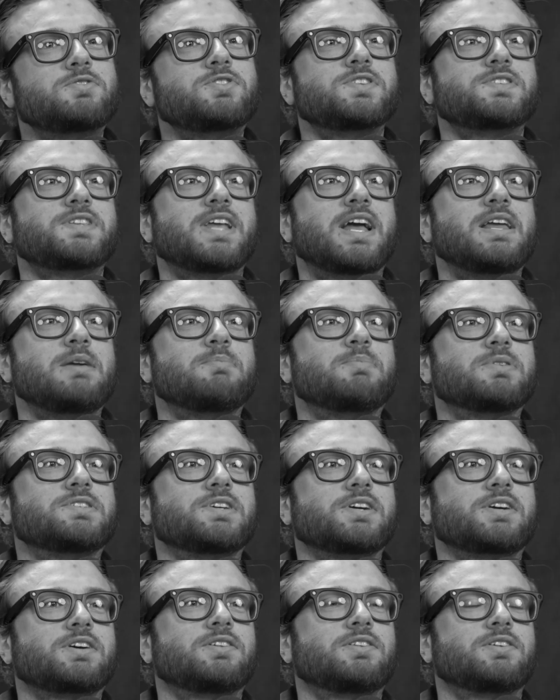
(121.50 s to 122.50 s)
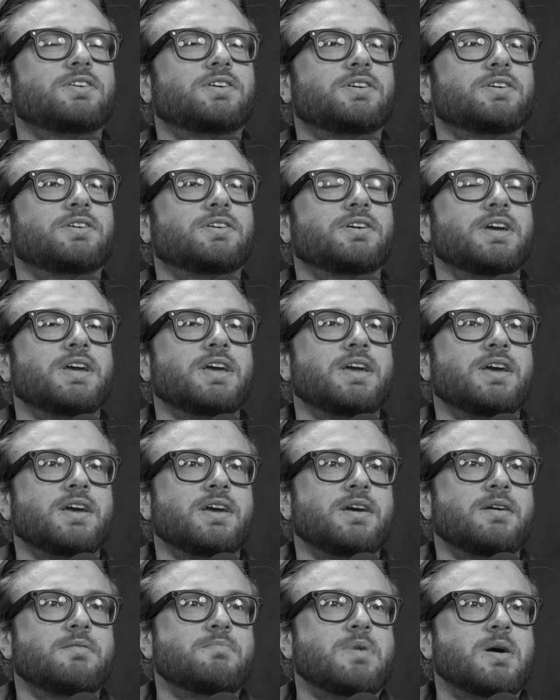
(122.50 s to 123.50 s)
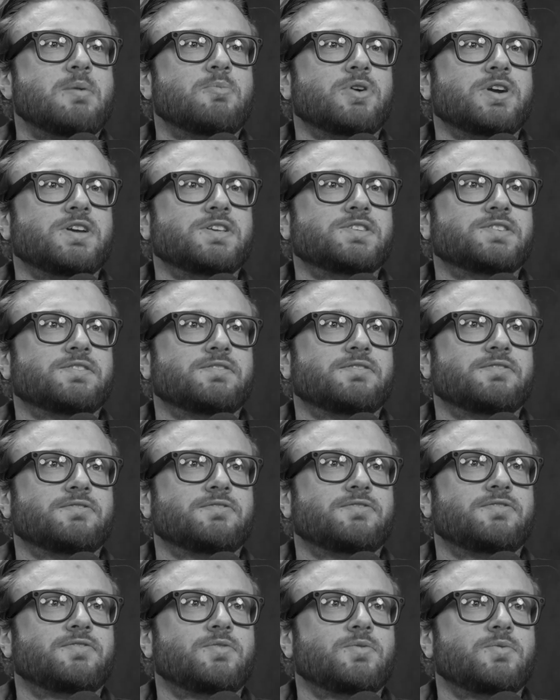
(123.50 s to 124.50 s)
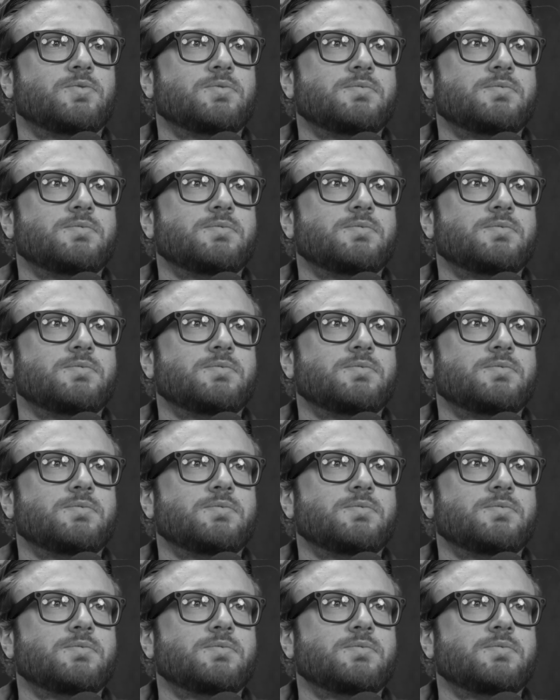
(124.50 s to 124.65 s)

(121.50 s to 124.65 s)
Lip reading: just any particular memories of